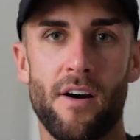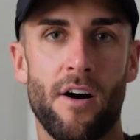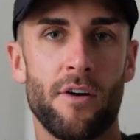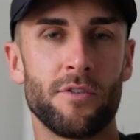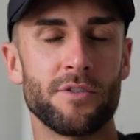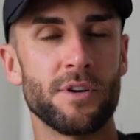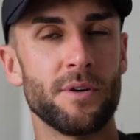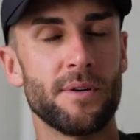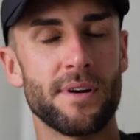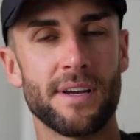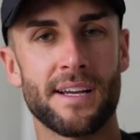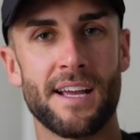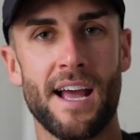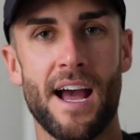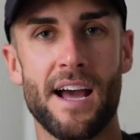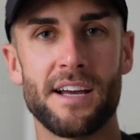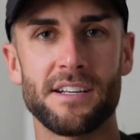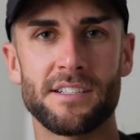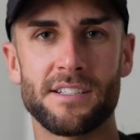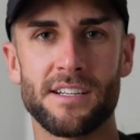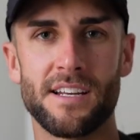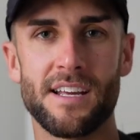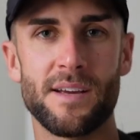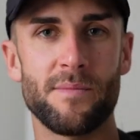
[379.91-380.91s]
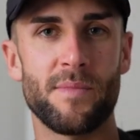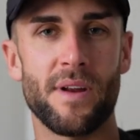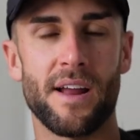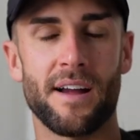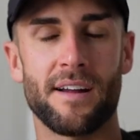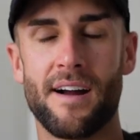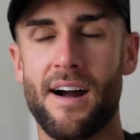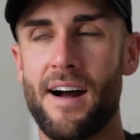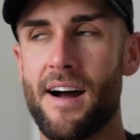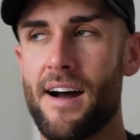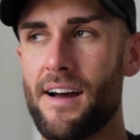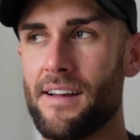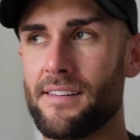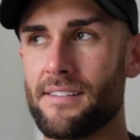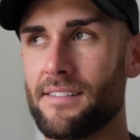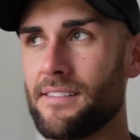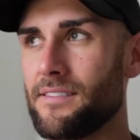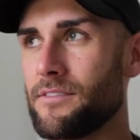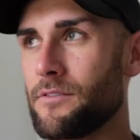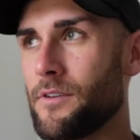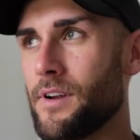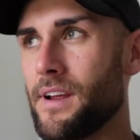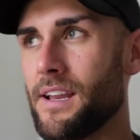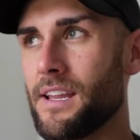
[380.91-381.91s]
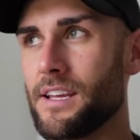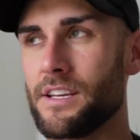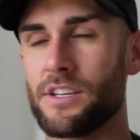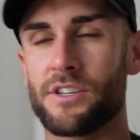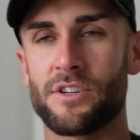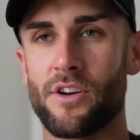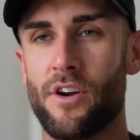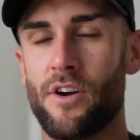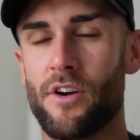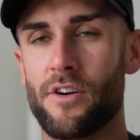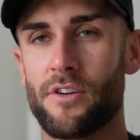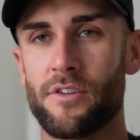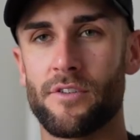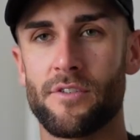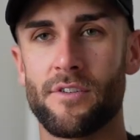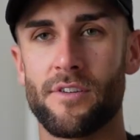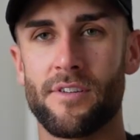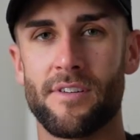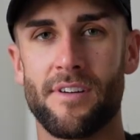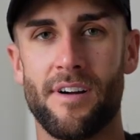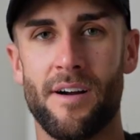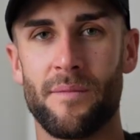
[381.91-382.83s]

I'll do it occasionally, but I can't really show.